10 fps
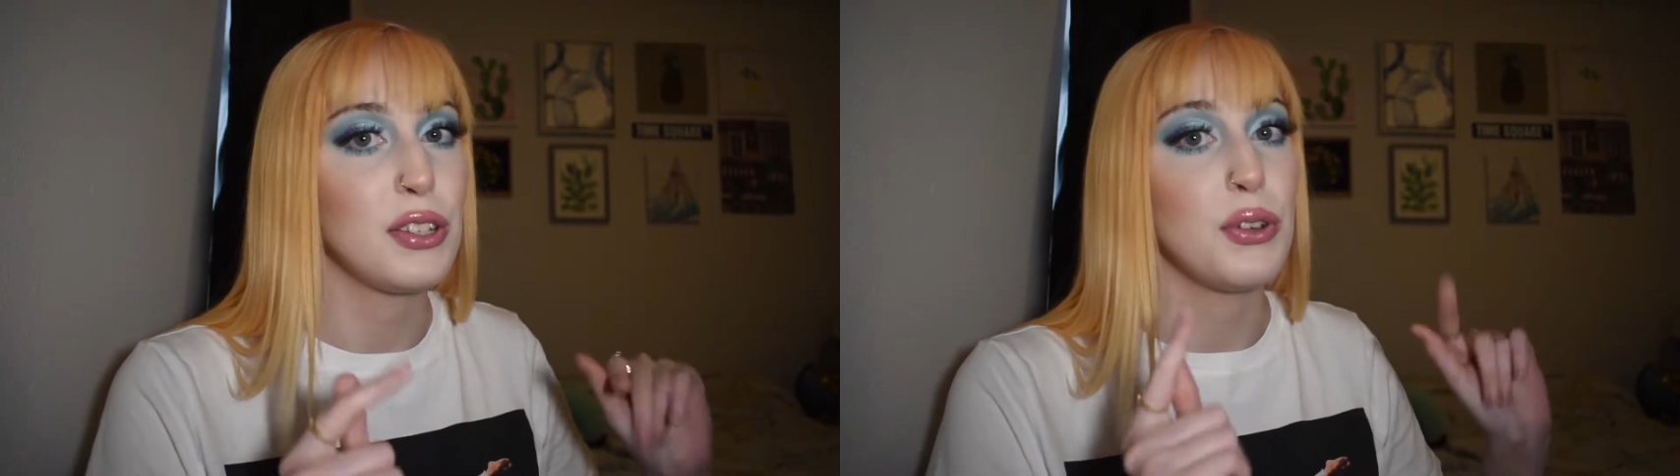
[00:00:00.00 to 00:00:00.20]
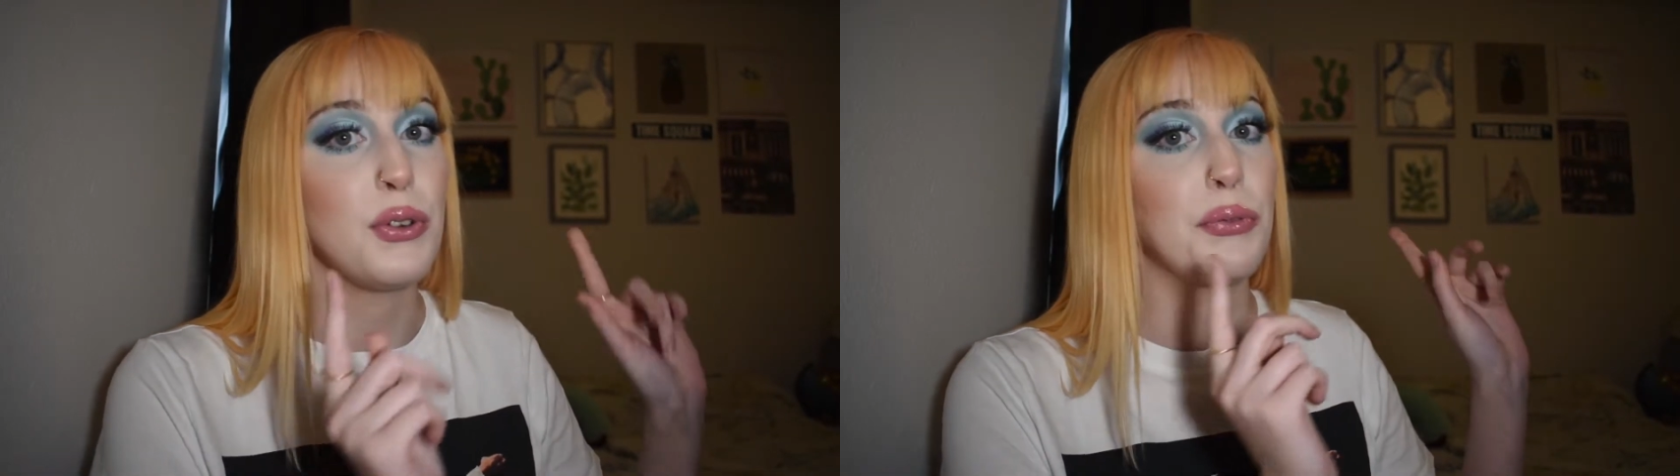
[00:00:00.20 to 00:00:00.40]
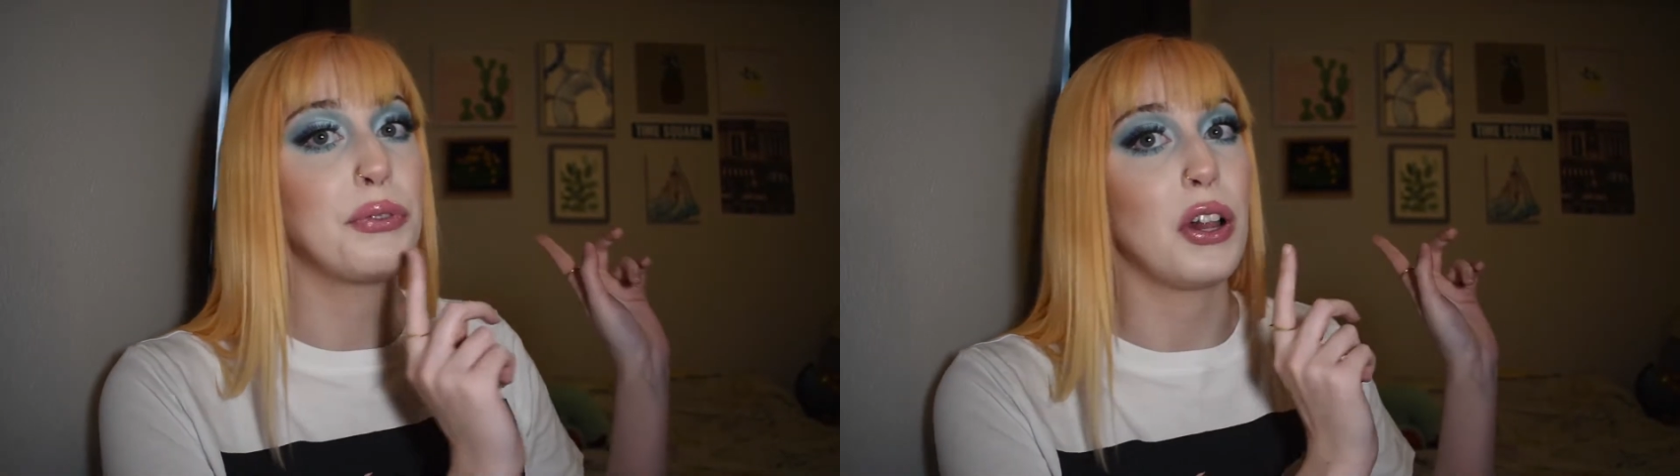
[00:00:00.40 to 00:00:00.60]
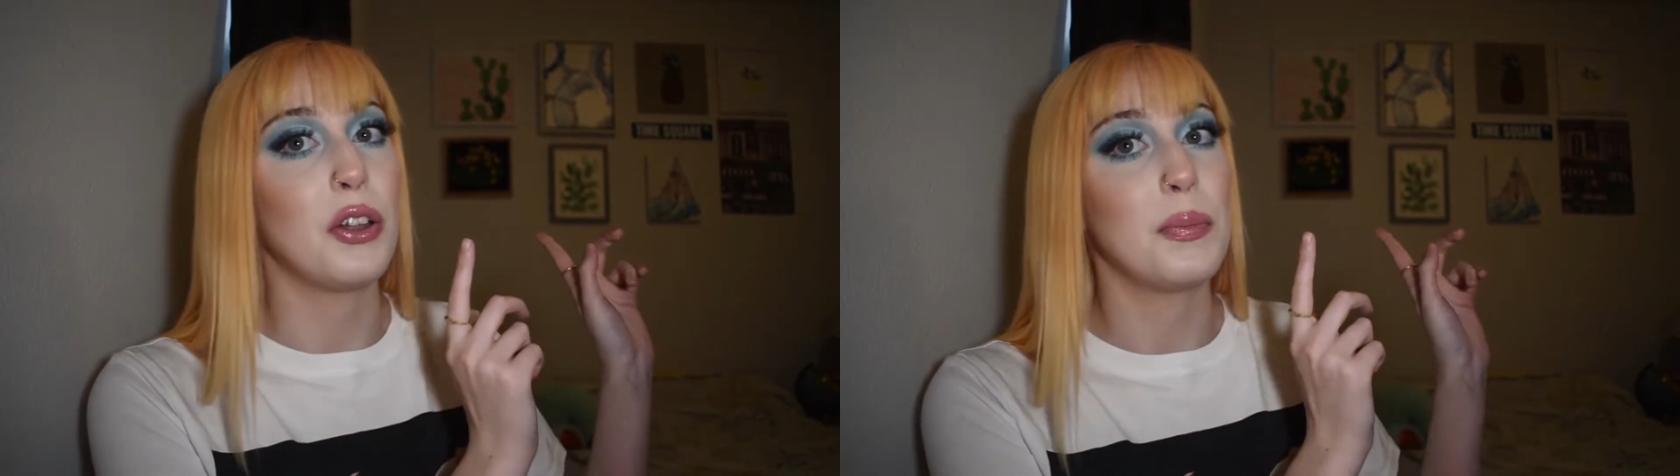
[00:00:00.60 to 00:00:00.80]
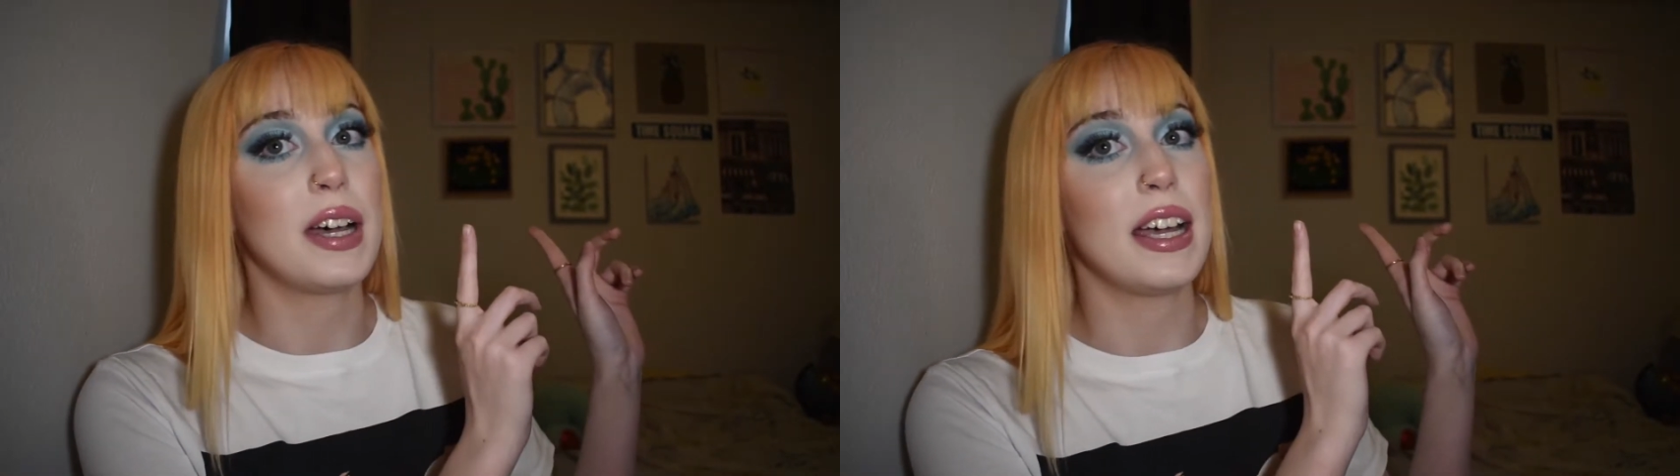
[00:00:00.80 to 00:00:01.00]
to
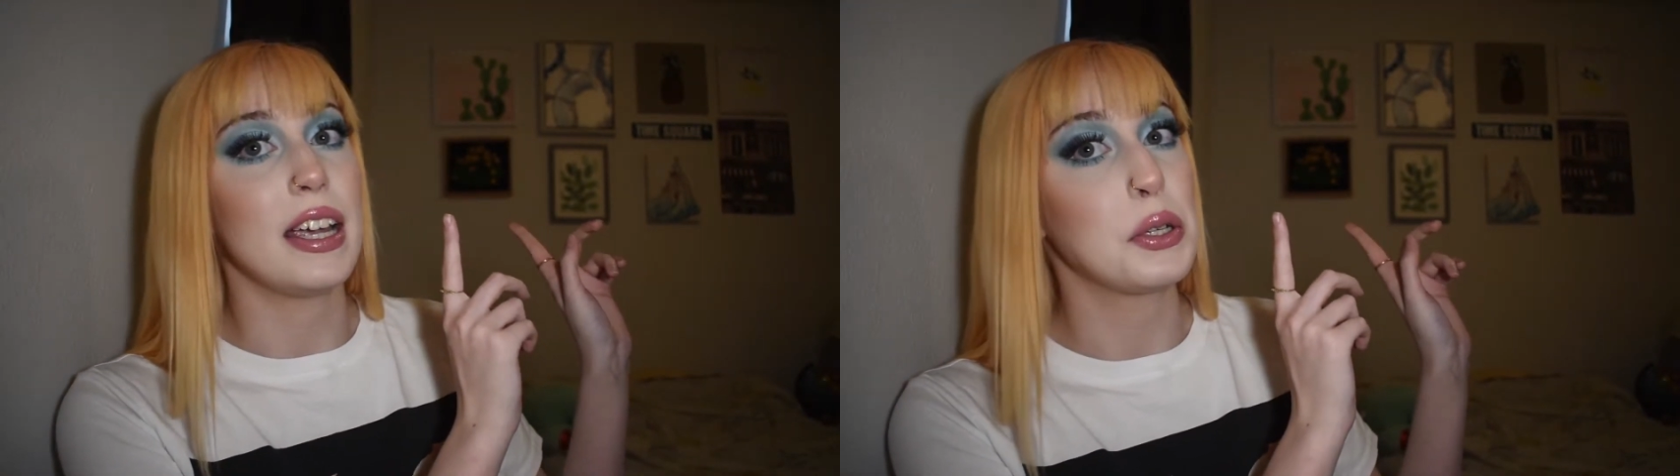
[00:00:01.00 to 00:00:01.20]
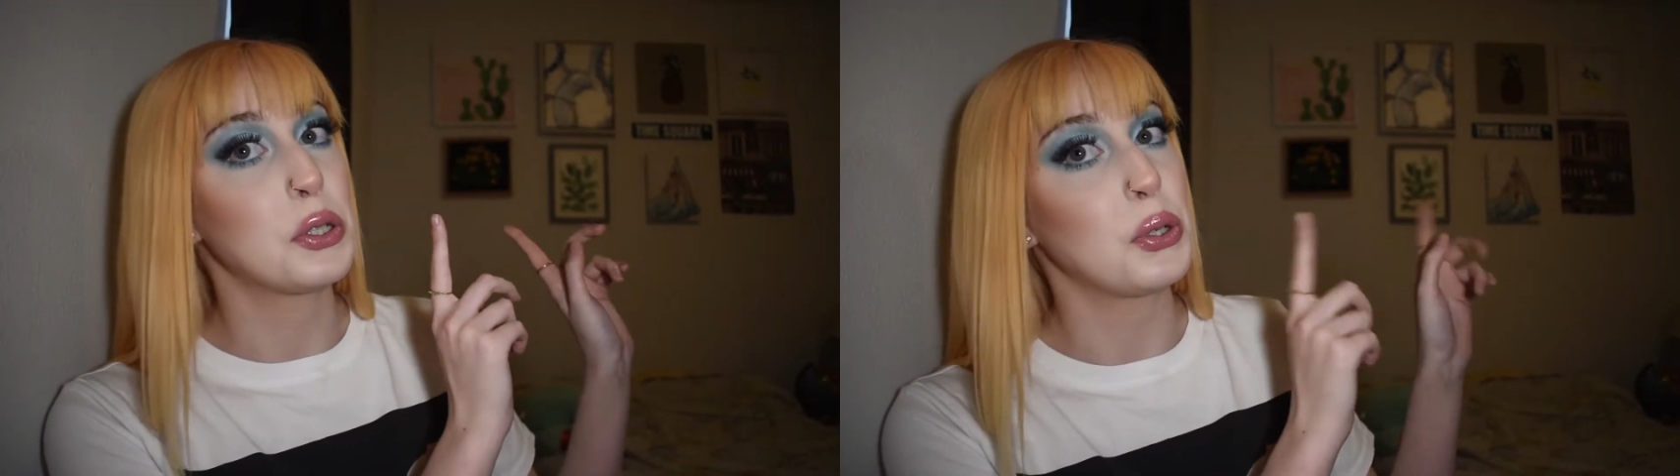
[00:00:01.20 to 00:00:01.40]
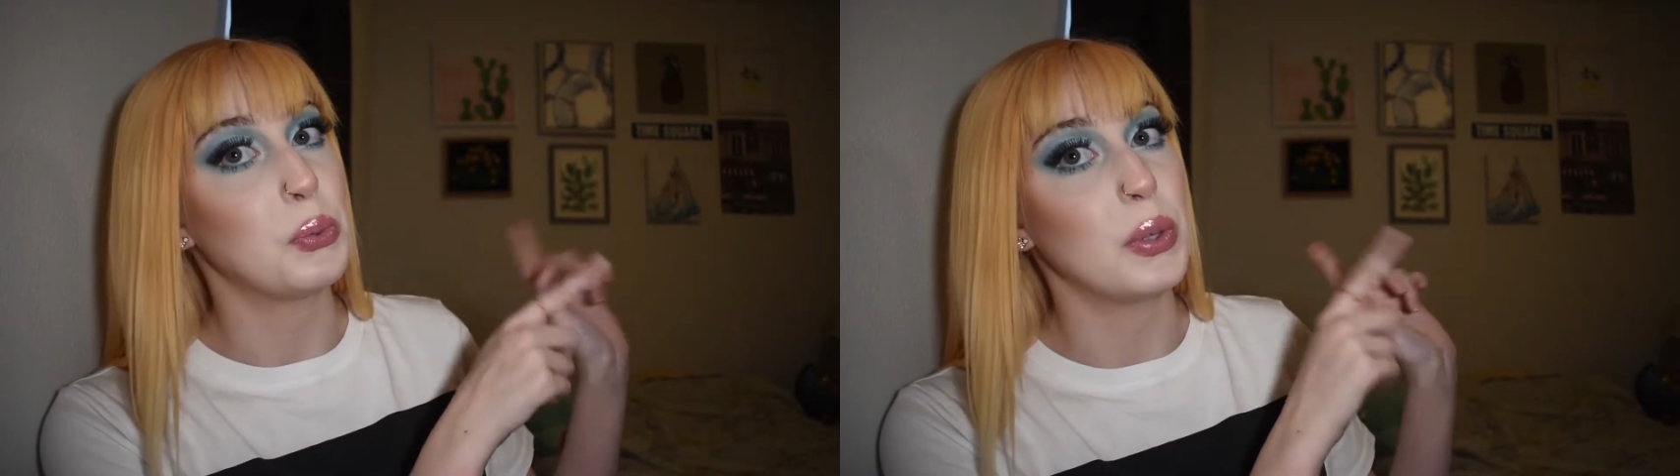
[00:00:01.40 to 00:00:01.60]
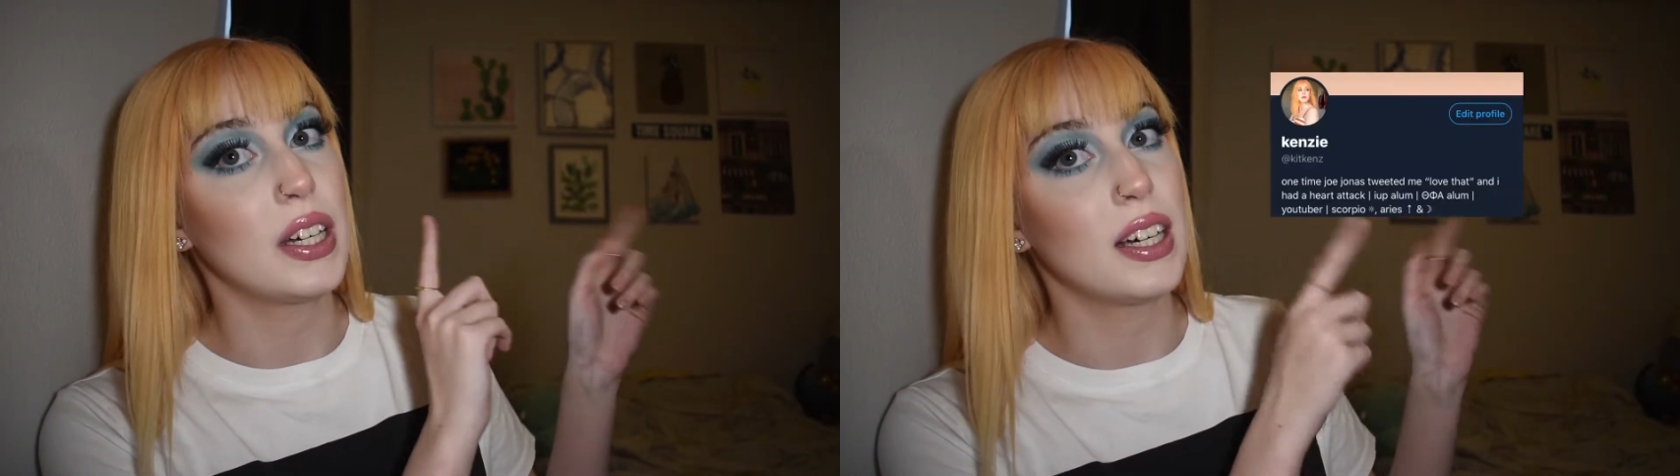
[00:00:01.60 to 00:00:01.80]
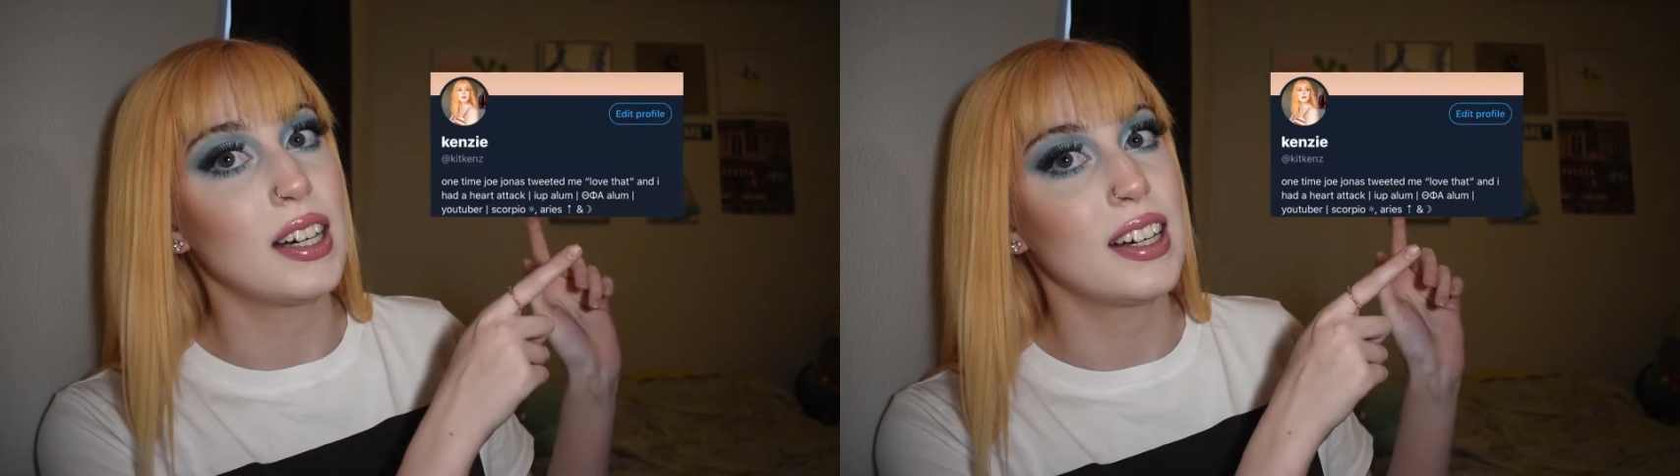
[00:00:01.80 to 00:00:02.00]
follow my
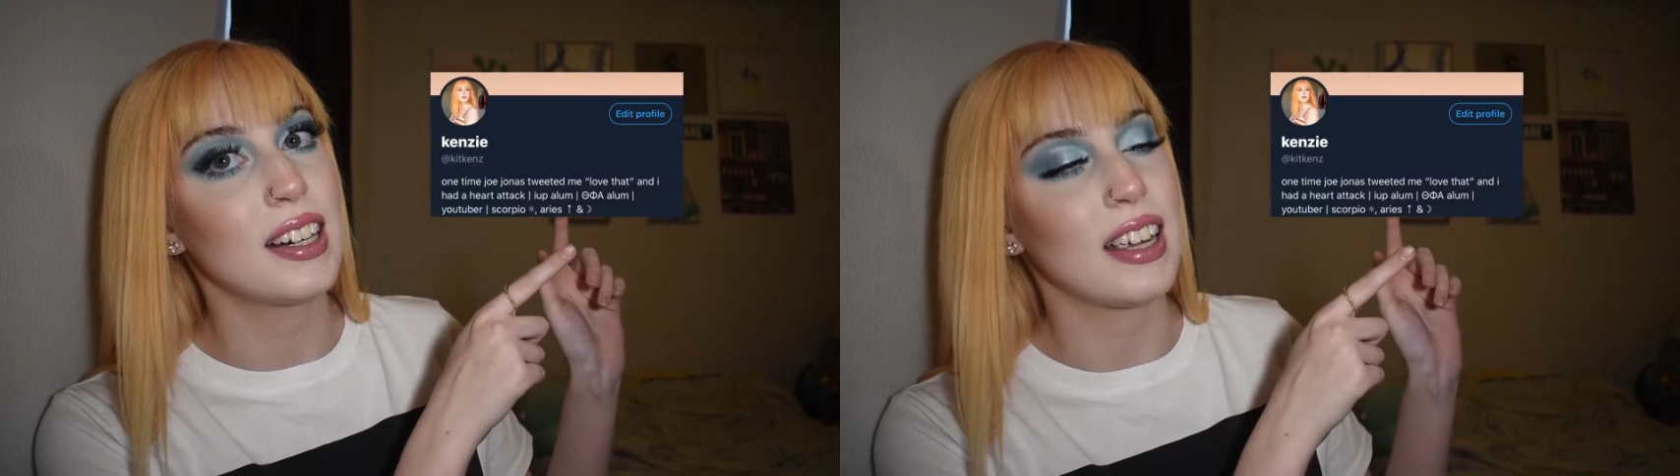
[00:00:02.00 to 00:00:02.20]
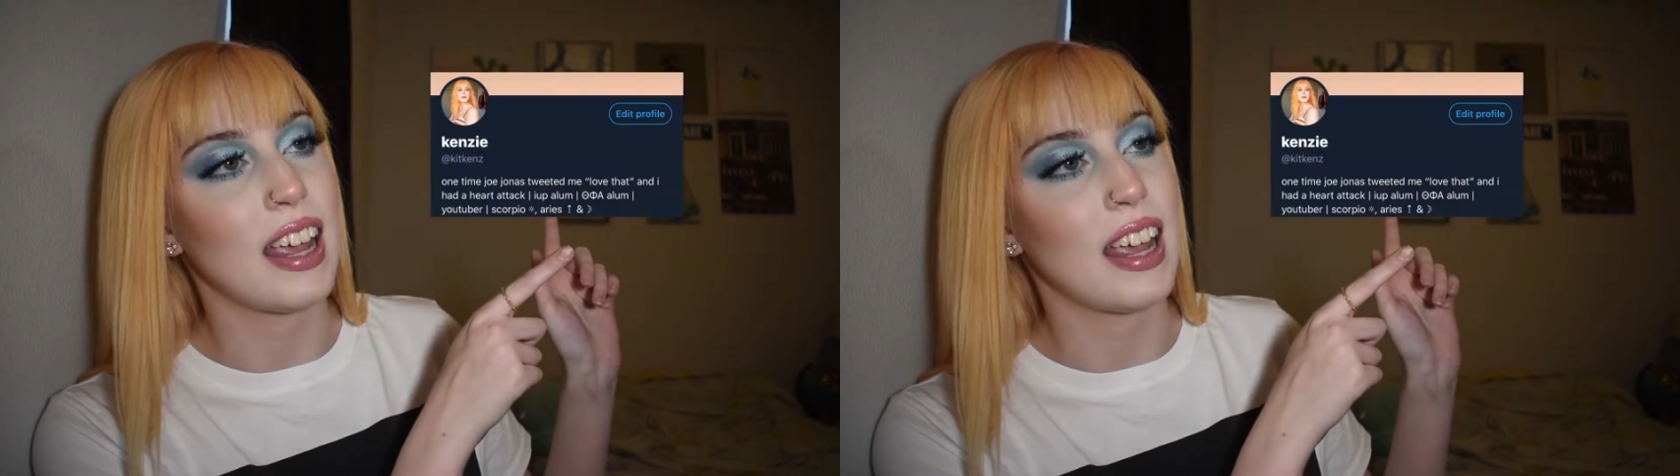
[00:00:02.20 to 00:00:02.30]
Twitter